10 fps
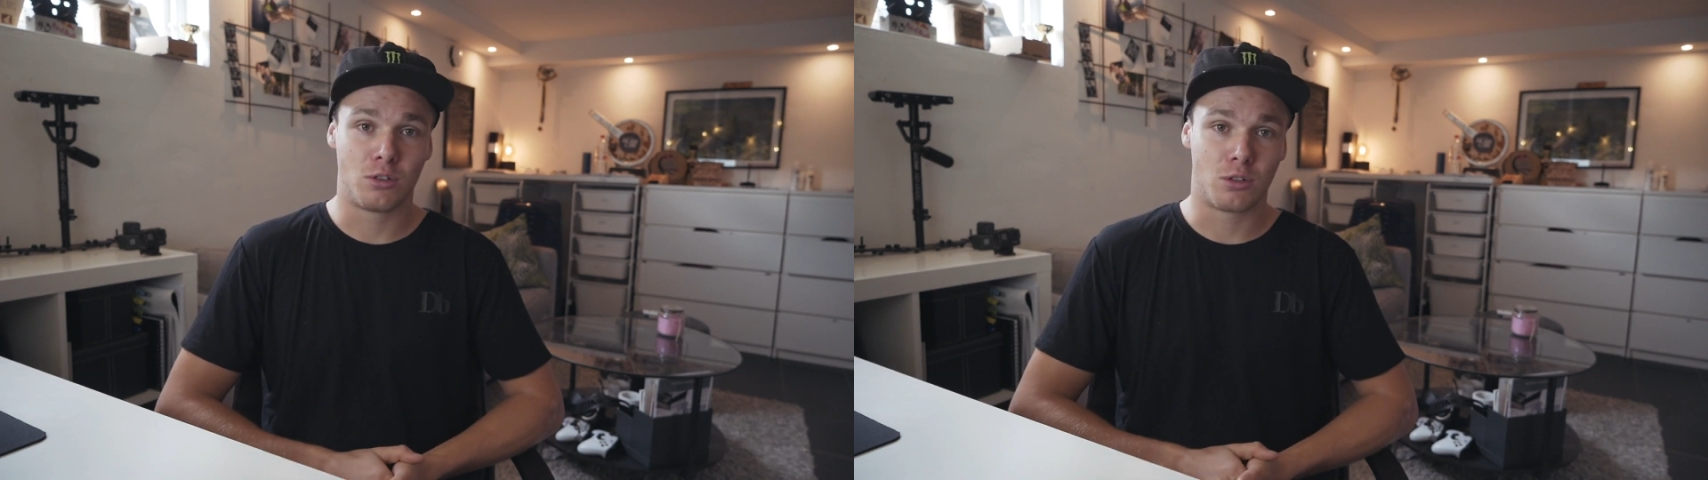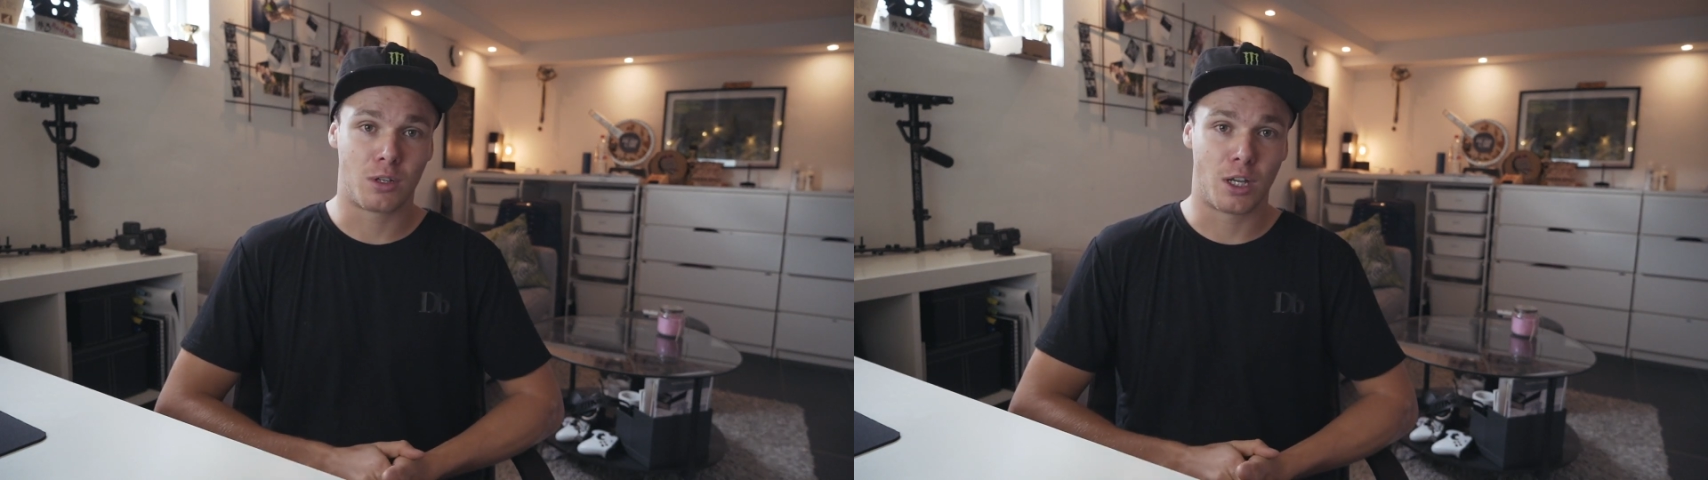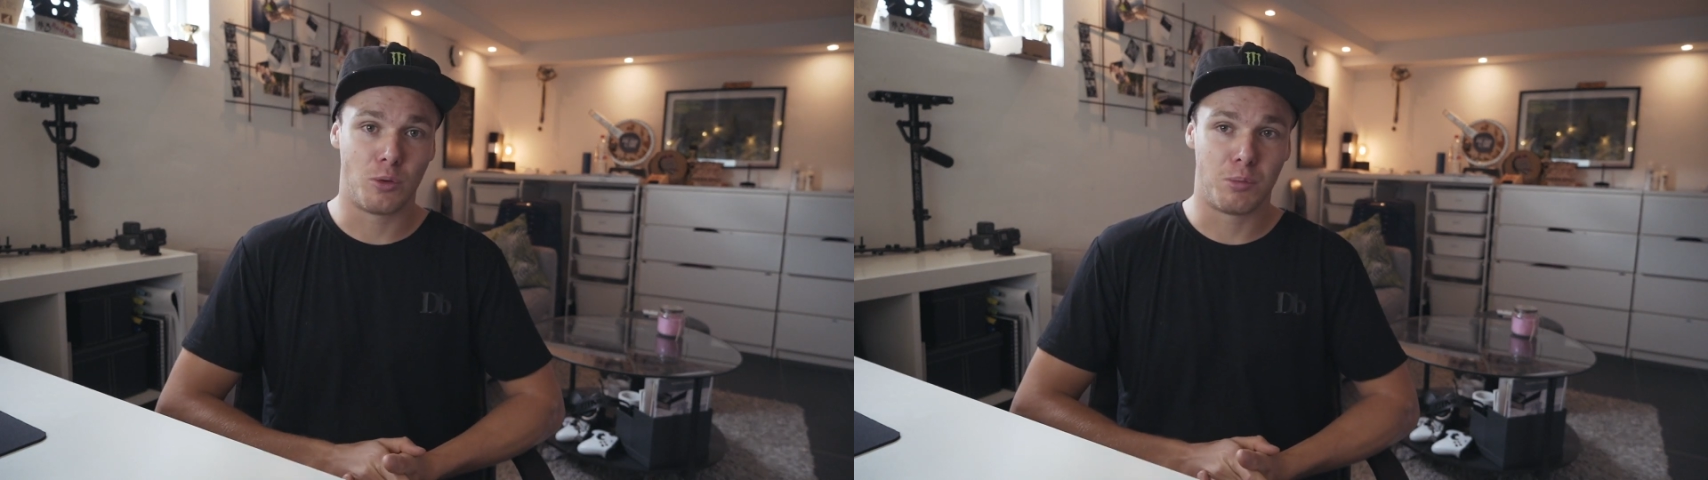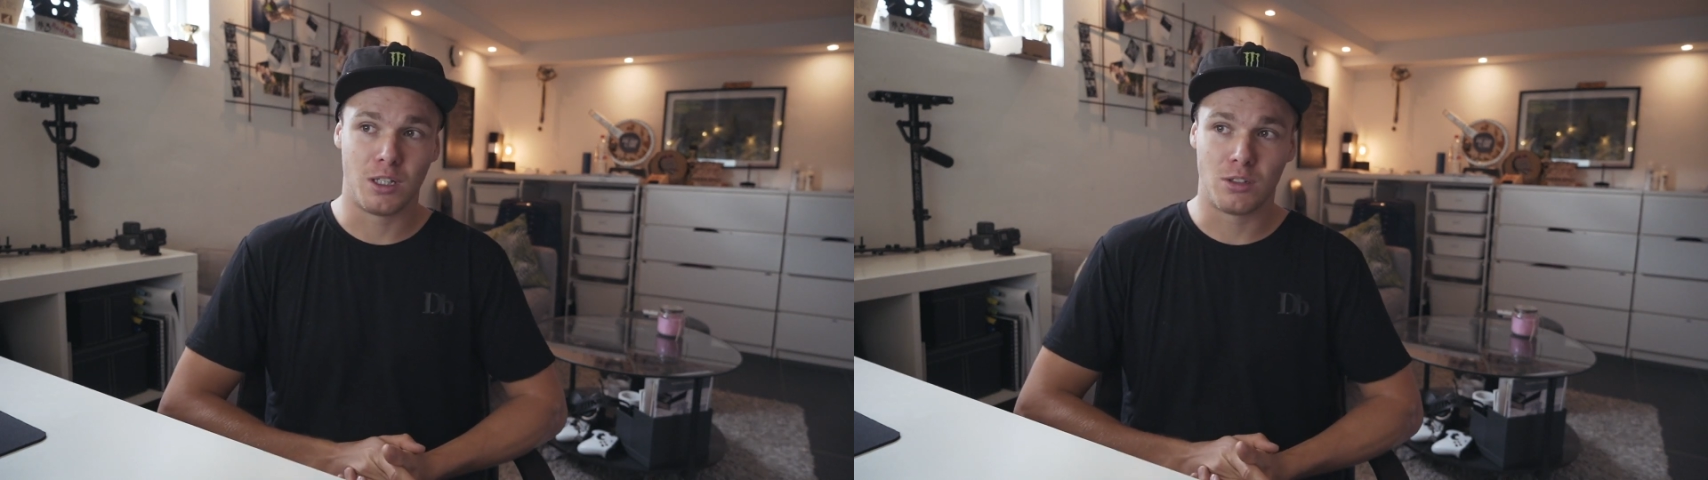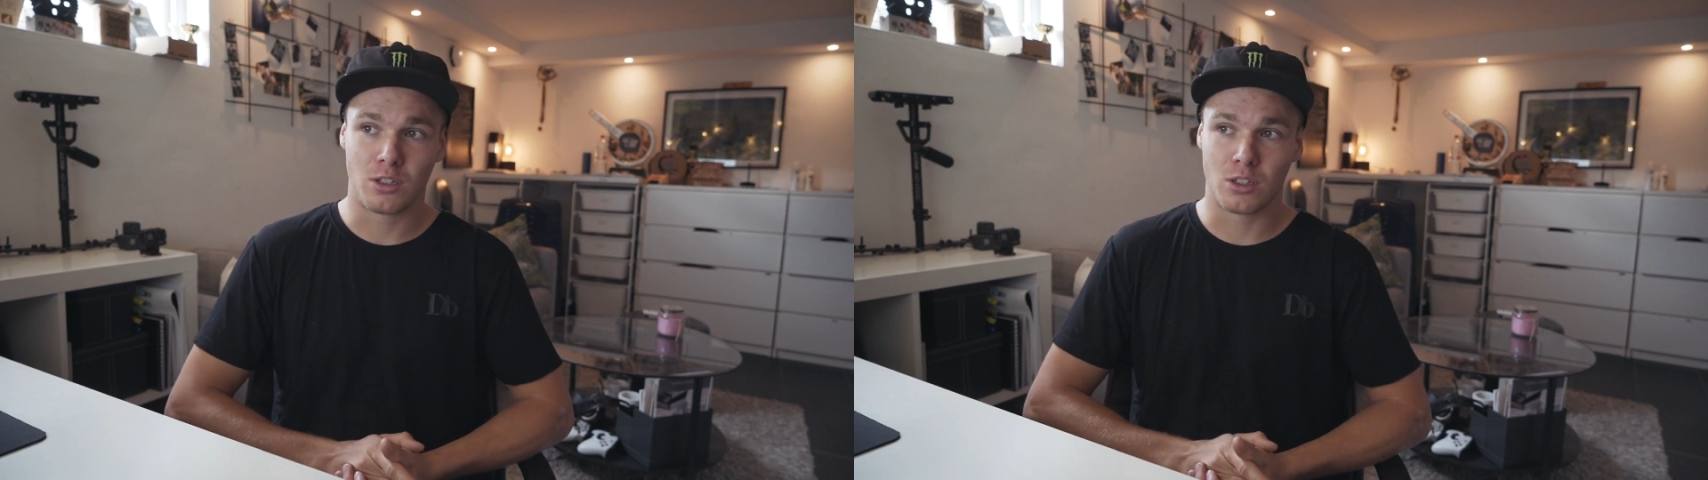so can you
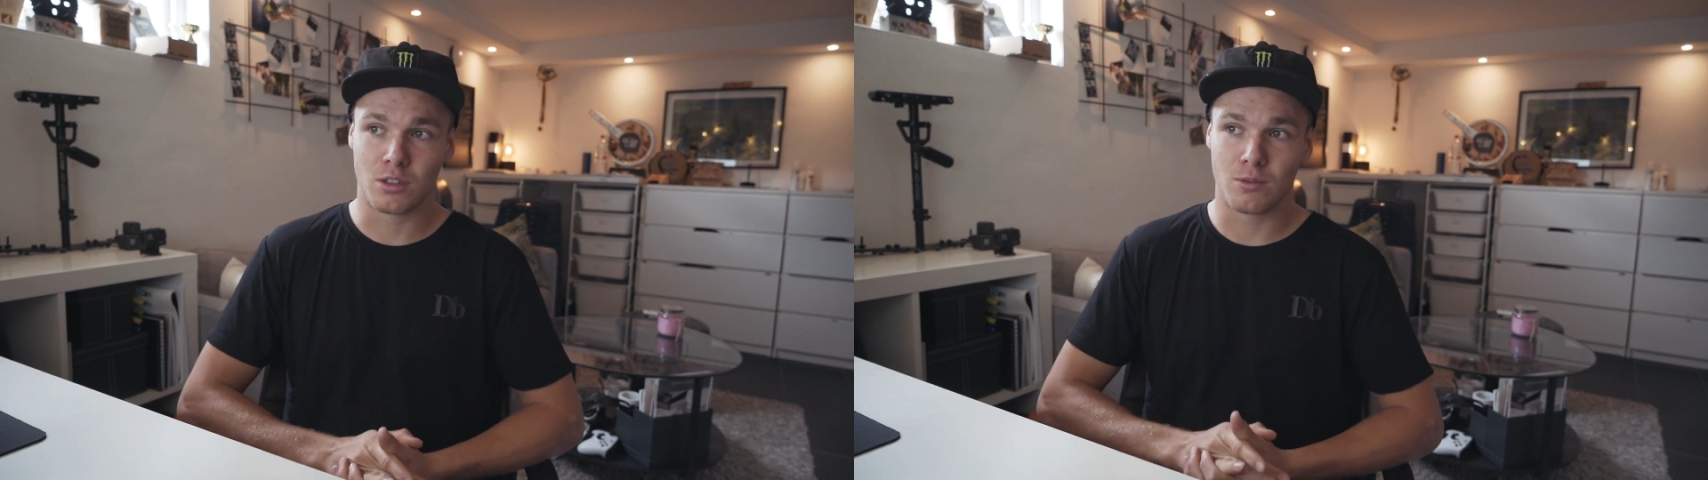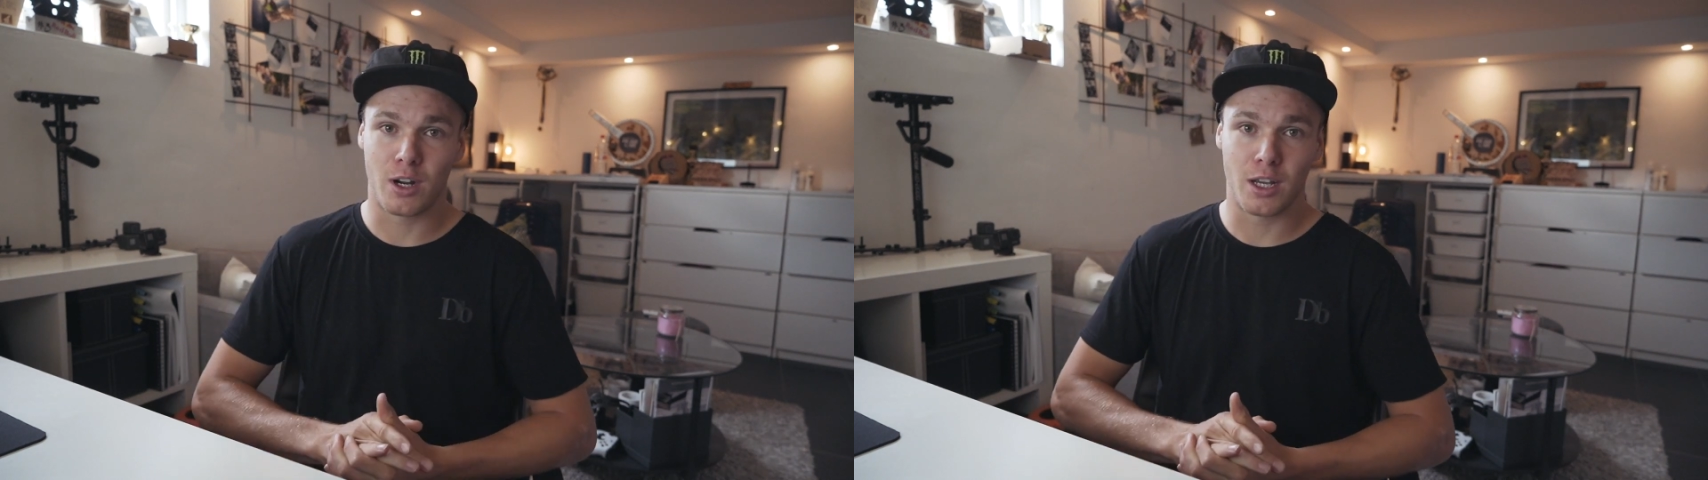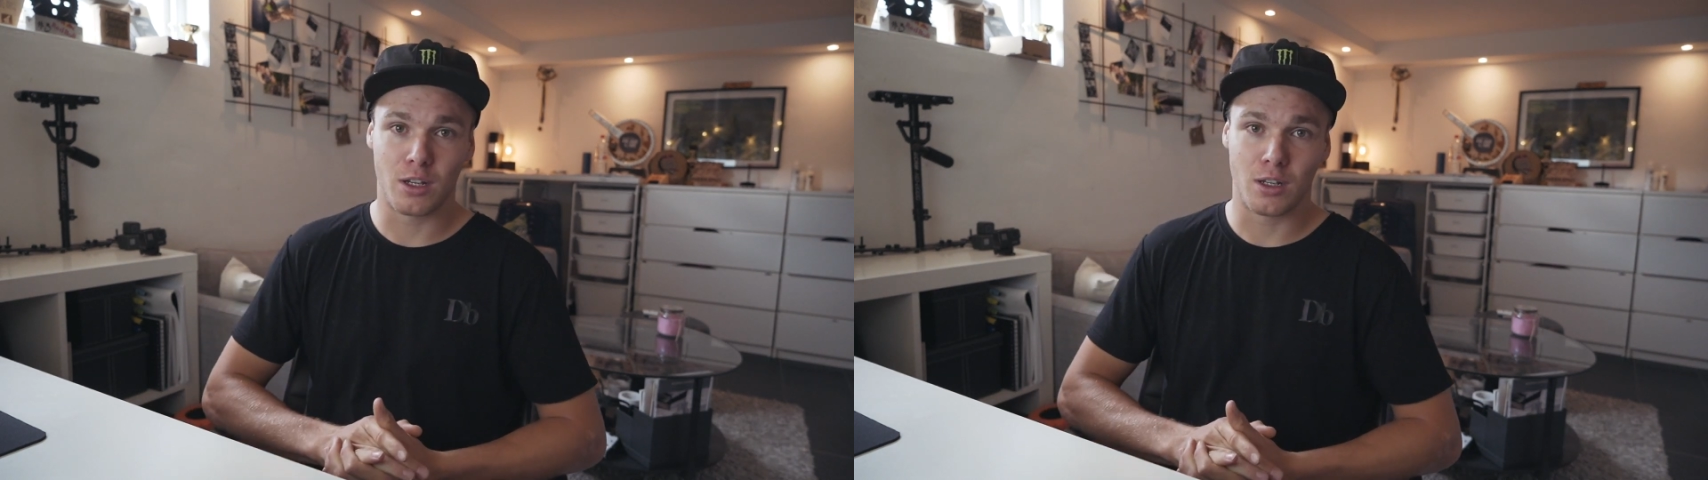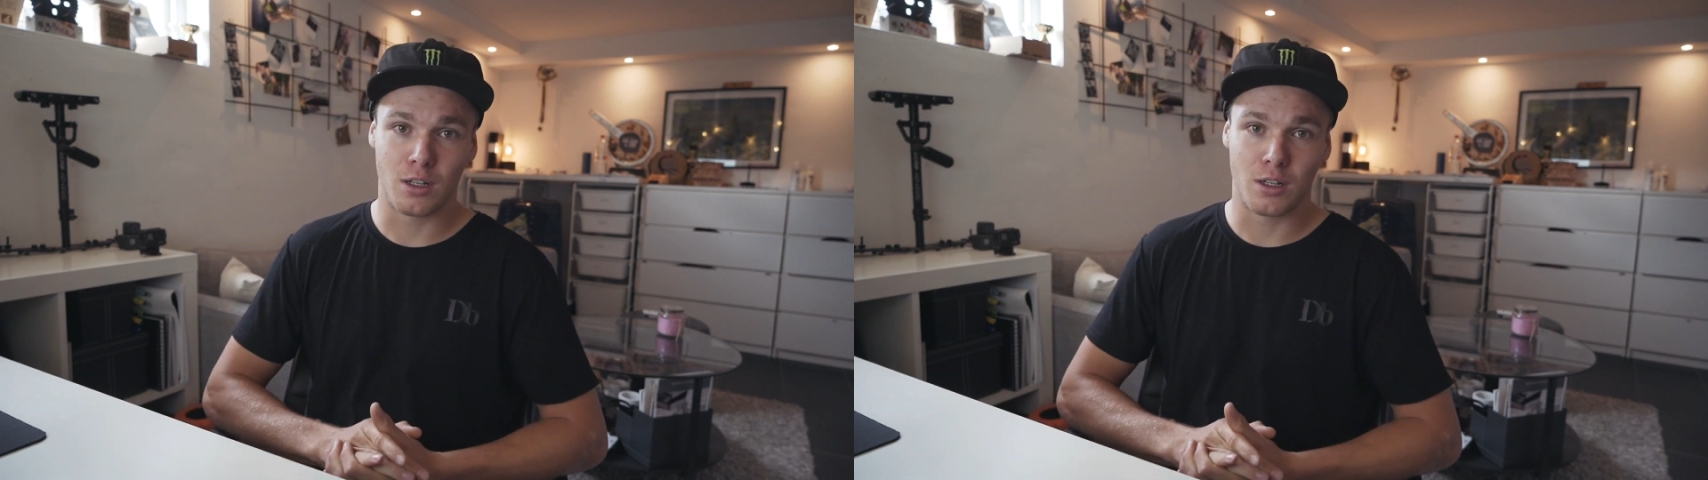please just write